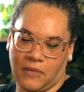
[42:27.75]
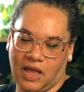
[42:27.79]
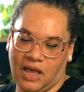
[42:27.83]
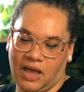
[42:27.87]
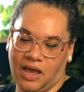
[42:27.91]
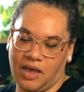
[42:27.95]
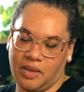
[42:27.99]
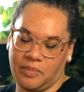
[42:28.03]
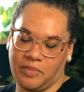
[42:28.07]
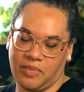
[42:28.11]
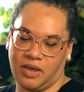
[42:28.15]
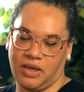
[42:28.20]

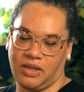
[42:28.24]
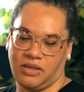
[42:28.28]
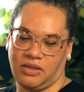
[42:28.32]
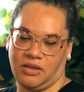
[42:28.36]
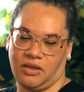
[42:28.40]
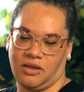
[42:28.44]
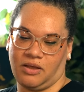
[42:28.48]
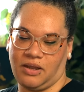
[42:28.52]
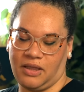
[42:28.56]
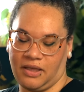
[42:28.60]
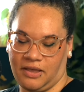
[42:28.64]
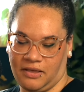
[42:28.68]
I might
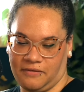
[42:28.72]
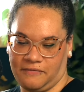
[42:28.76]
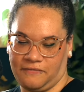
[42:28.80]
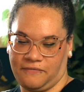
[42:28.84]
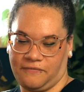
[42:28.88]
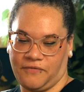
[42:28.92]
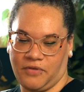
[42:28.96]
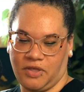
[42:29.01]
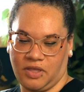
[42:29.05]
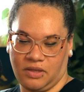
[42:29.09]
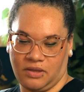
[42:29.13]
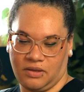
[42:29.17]
not have
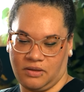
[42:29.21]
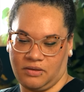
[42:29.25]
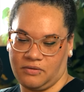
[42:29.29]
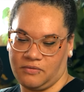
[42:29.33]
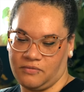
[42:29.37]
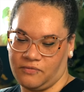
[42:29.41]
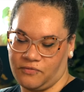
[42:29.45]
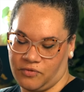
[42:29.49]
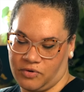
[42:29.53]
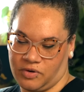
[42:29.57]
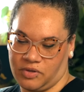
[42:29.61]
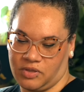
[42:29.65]

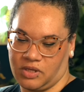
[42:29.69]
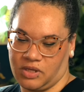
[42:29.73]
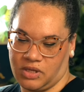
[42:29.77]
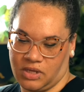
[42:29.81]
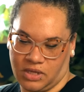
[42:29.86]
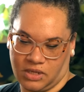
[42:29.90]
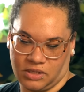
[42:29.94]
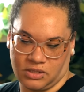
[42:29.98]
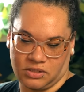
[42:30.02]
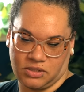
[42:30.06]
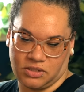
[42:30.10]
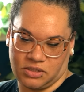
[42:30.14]
fun for the
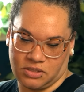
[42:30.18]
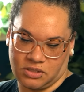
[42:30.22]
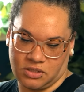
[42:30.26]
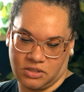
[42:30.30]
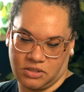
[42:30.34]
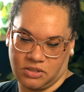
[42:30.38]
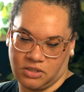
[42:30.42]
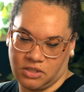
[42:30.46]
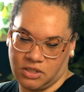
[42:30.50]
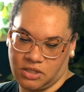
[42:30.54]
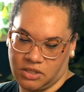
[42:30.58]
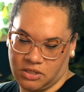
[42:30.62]
next
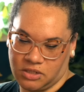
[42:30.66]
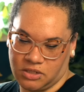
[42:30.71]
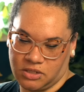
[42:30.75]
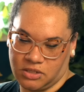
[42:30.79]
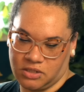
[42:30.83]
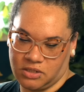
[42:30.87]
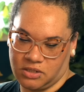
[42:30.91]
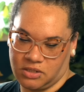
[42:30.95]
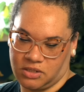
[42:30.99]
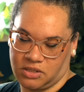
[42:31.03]
year